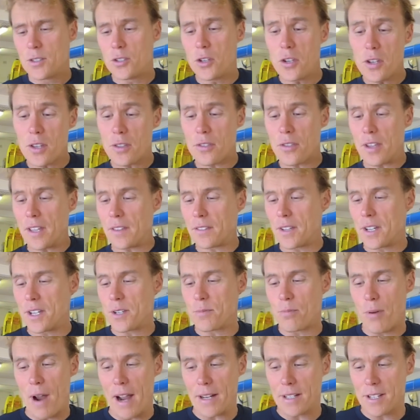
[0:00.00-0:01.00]
Do you think
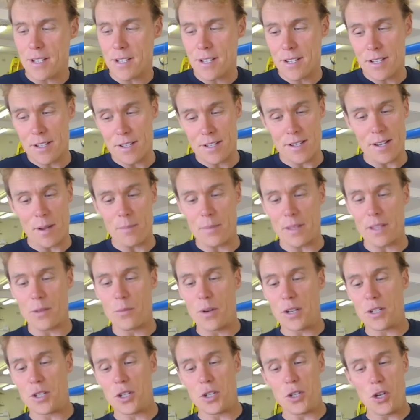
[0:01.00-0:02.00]
these practices are something
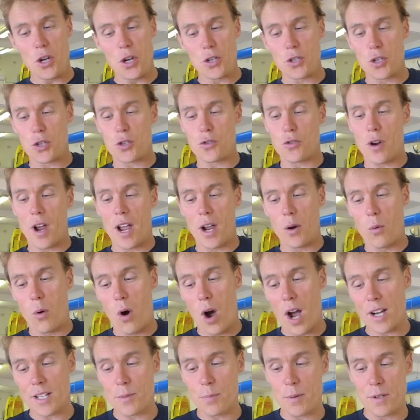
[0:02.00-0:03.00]
that we should use
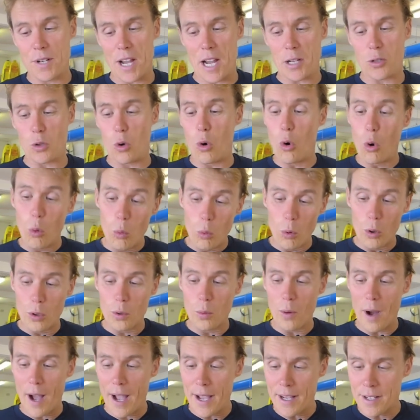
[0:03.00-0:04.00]
Australia-wide to protect all
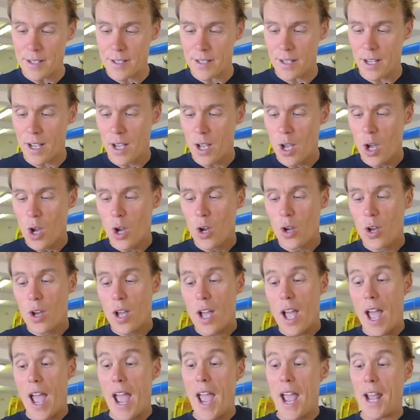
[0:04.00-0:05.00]
waterways?
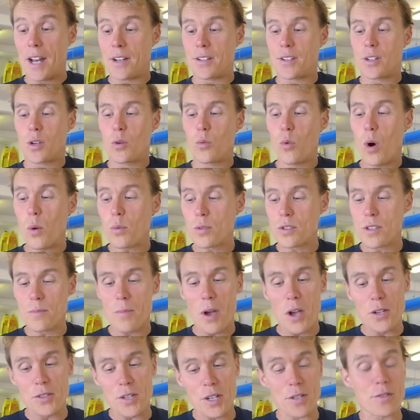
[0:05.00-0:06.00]
And what was the
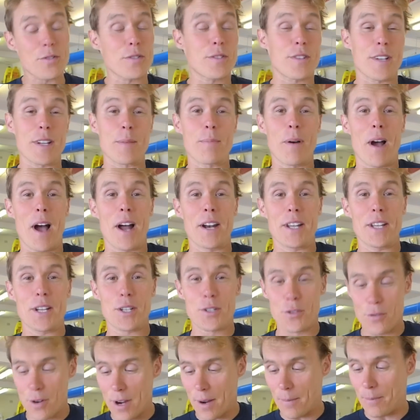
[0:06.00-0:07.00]
most interesting part of
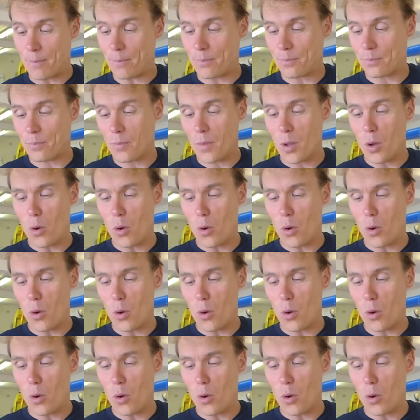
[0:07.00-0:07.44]
your trip?